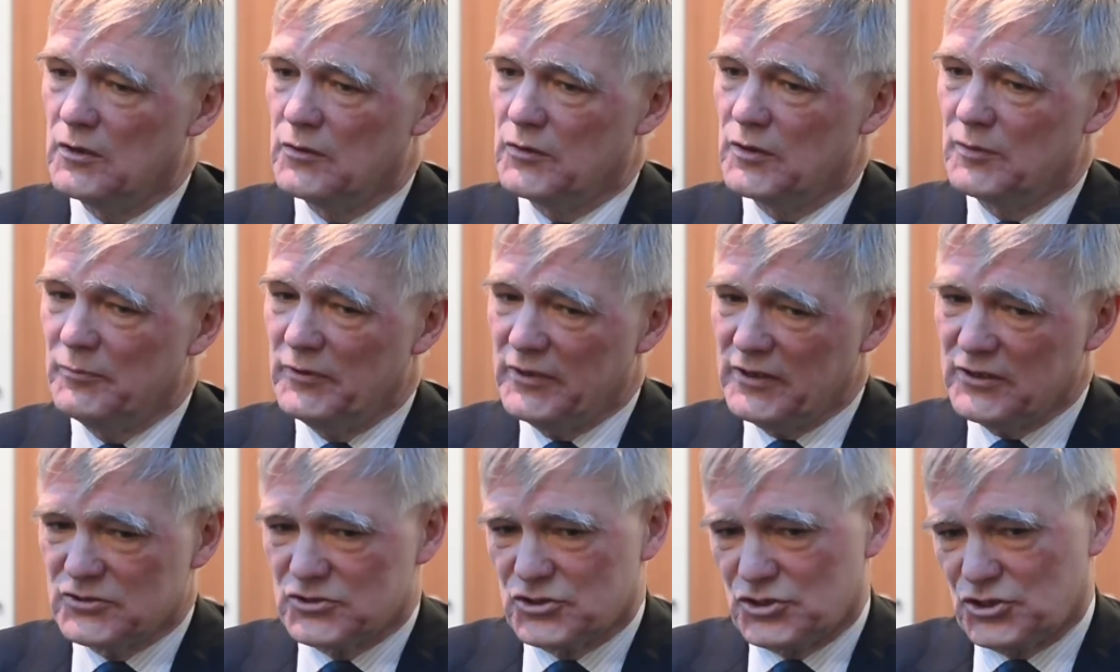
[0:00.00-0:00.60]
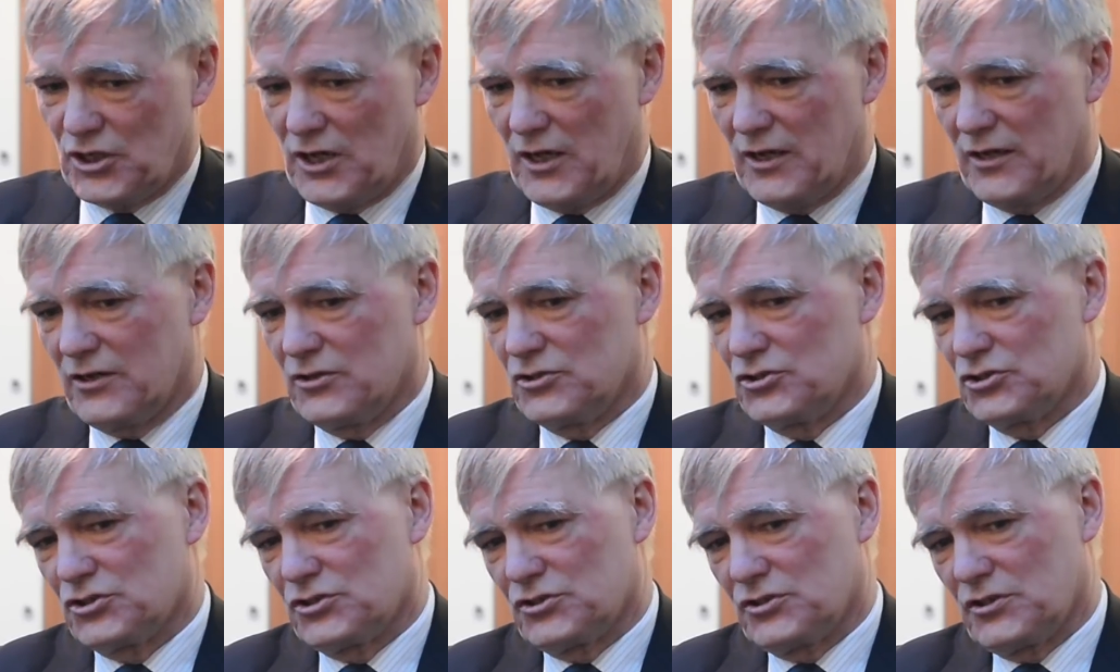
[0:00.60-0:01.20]
The biggest
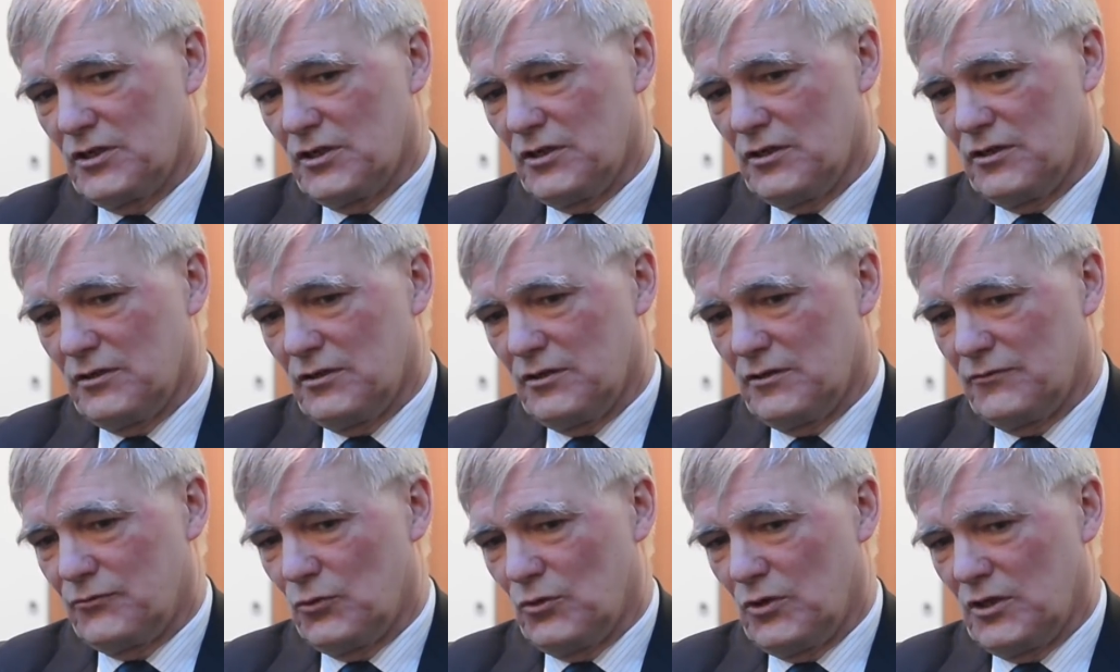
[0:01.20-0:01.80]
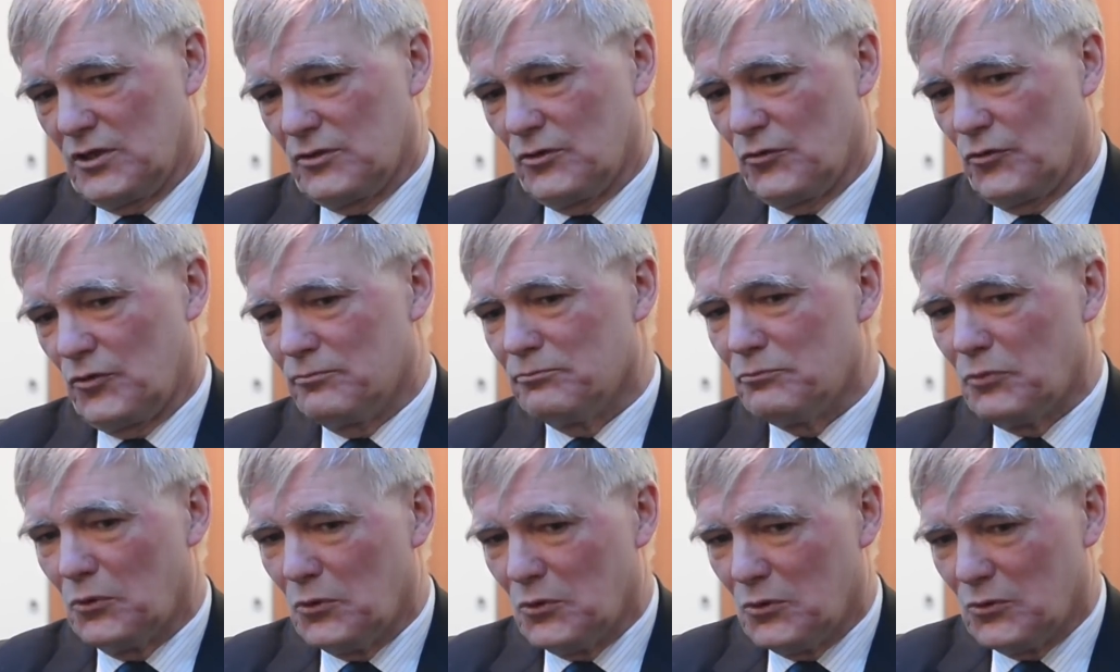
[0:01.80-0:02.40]
challenge, if you like, that the
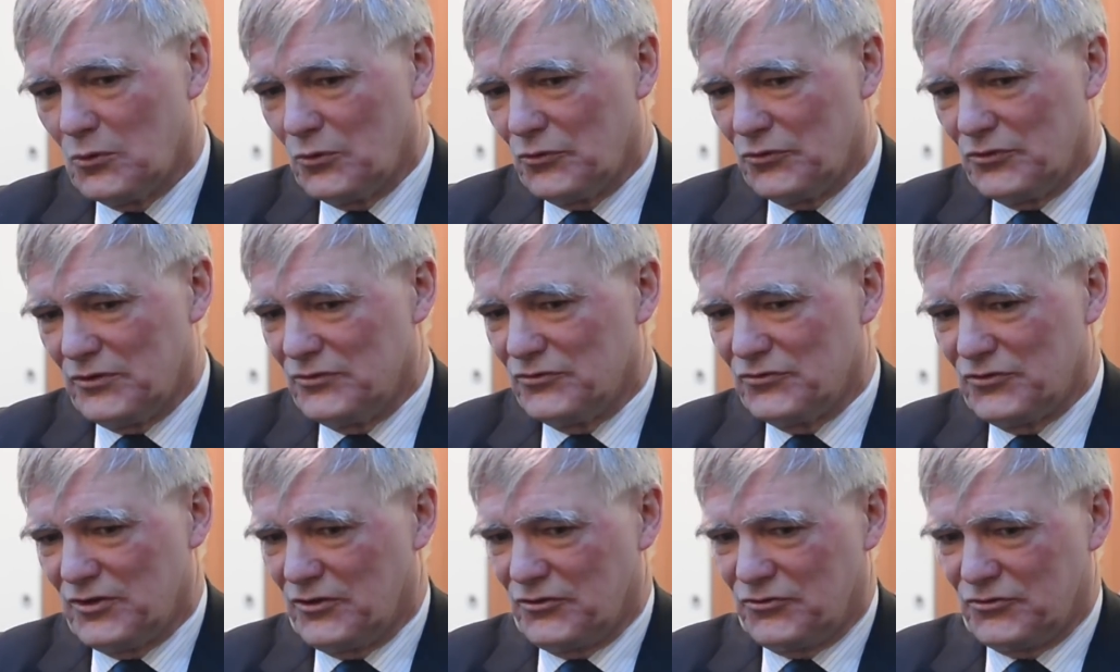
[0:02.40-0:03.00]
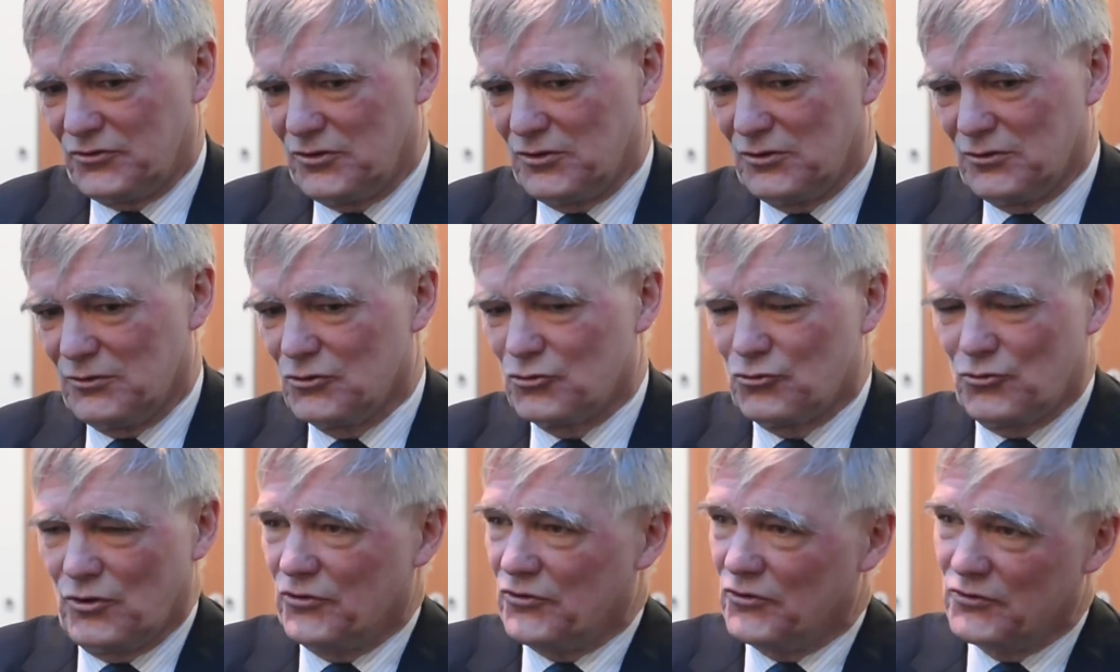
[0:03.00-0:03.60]
board in Tesco
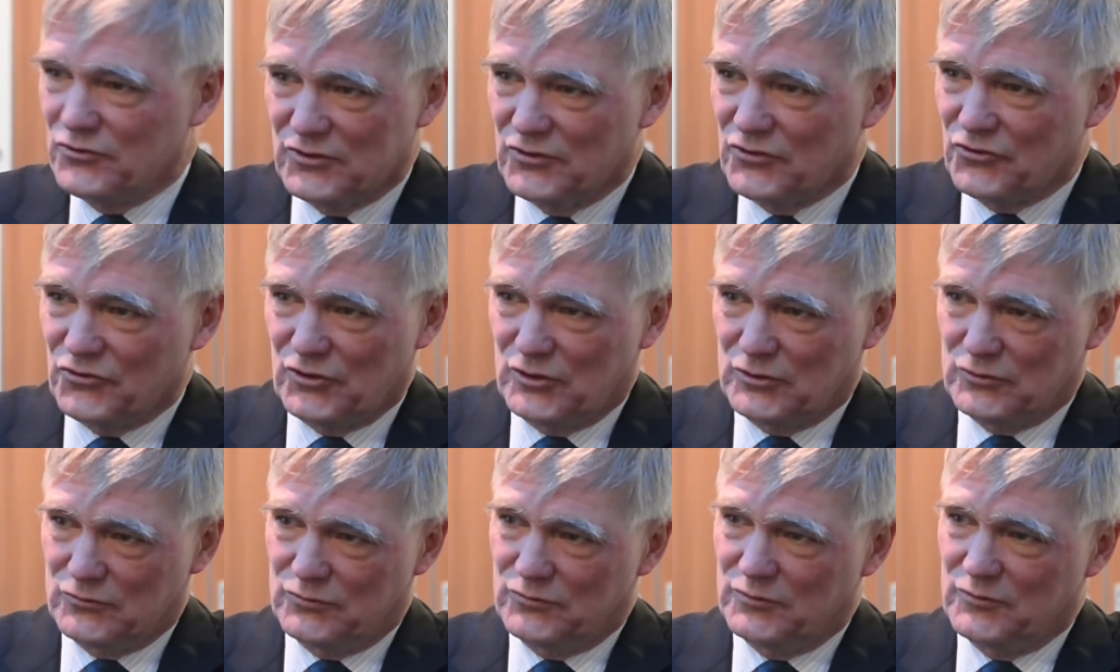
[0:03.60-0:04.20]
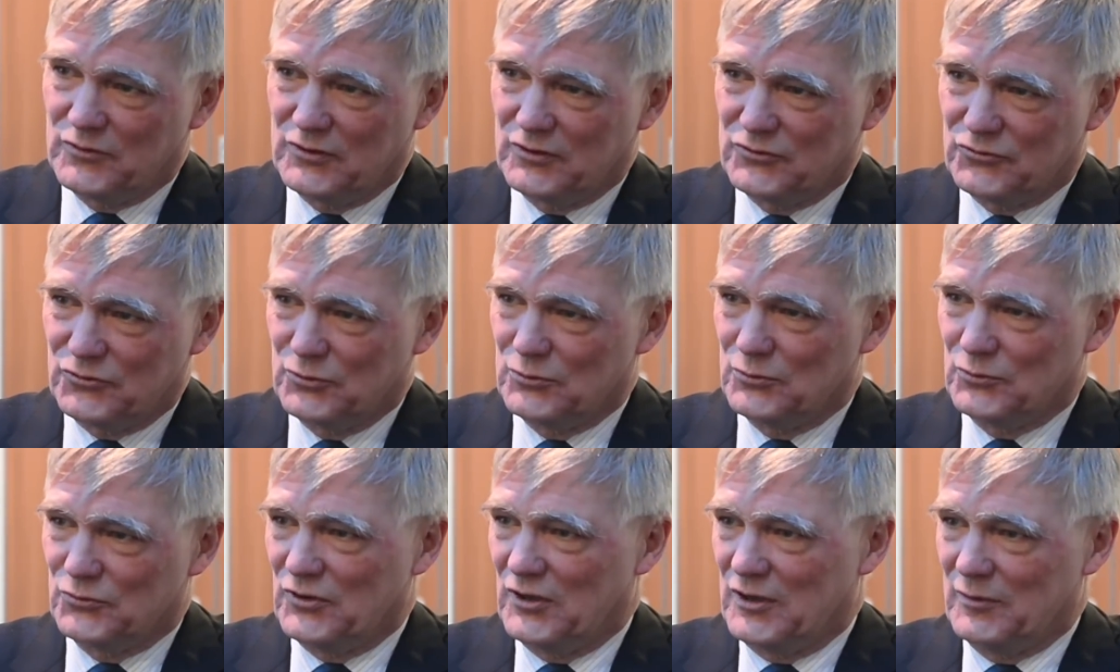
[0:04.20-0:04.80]
addresses itself
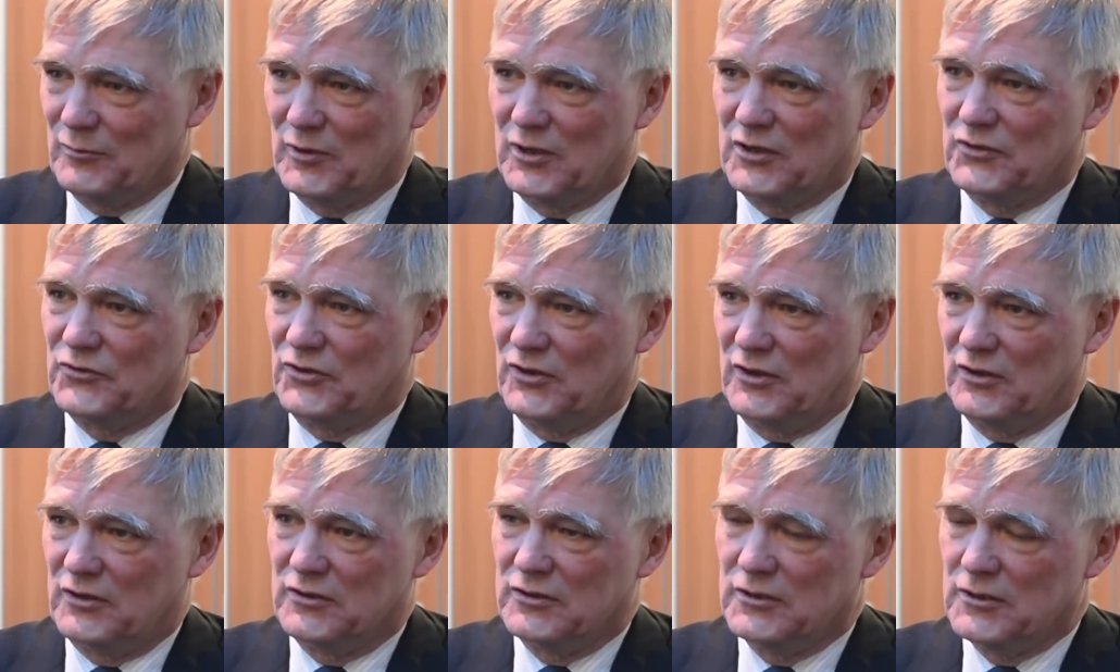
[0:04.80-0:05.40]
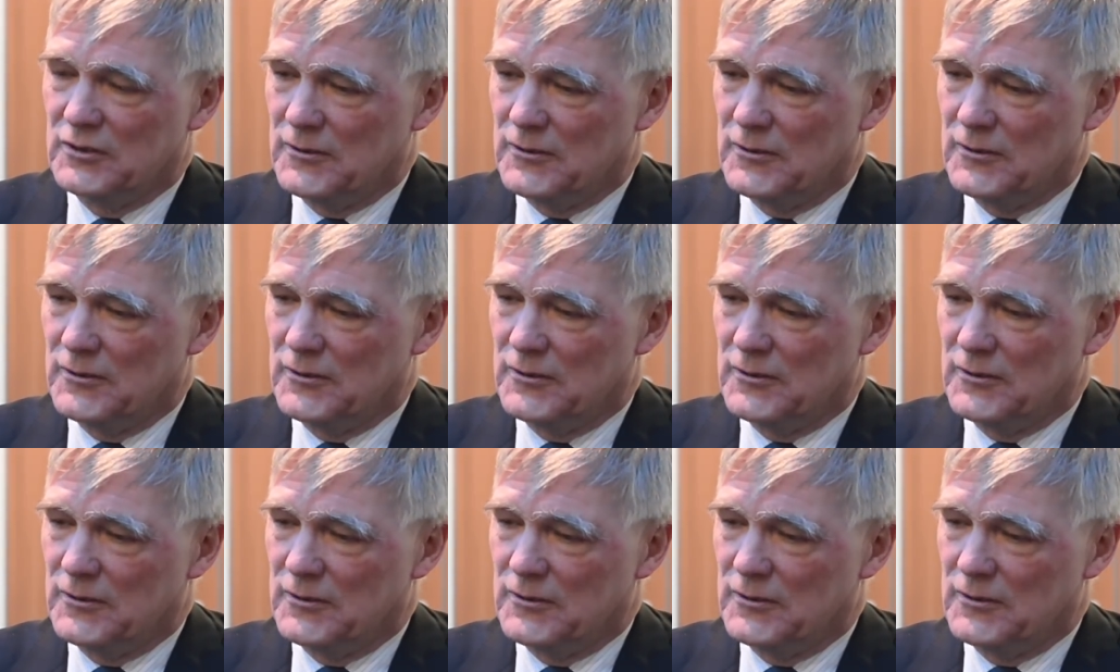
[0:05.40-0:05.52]
to day by day